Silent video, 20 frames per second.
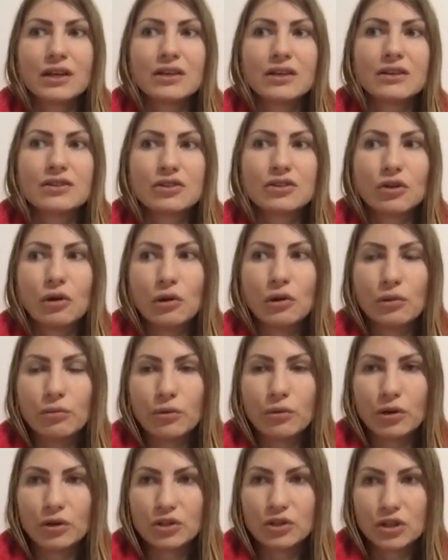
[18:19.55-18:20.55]
soul
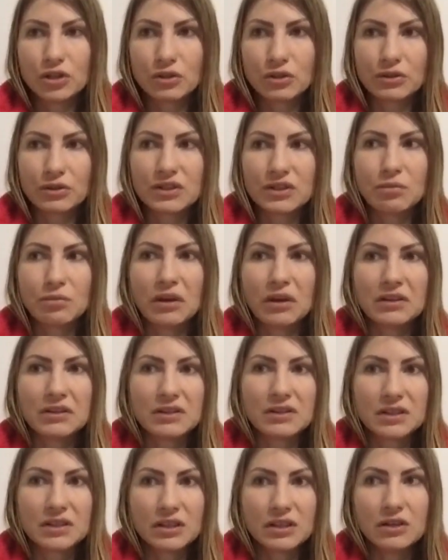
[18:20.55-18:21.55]
merging or
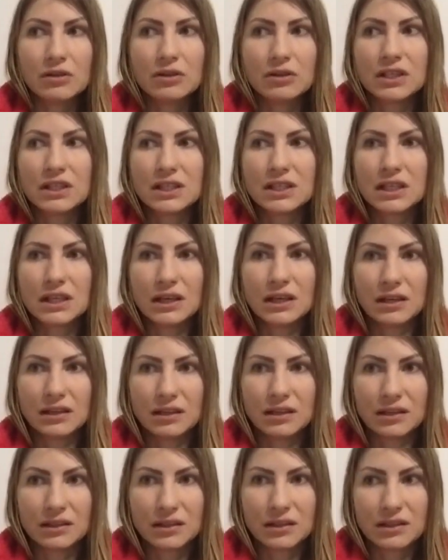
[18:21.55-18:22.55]
experiencing unity and
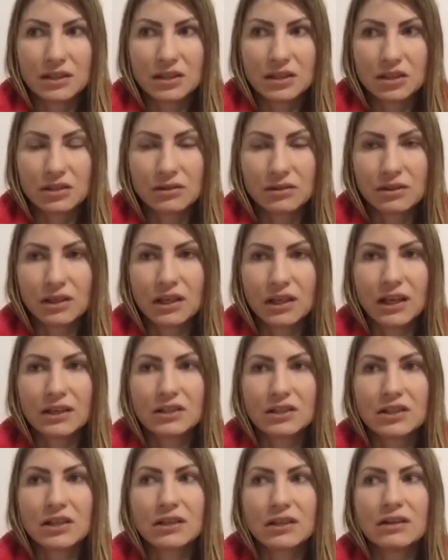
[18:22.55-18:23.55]
unconditional
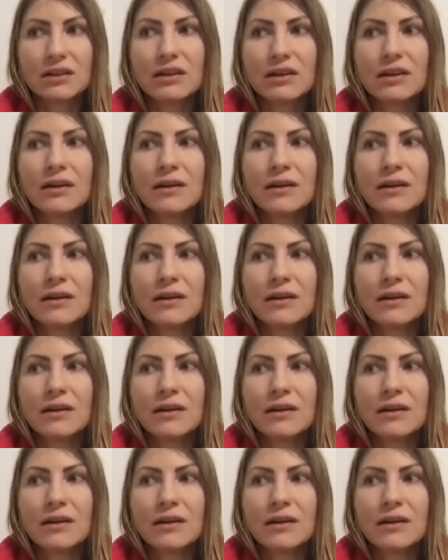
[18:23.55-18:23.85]
connection.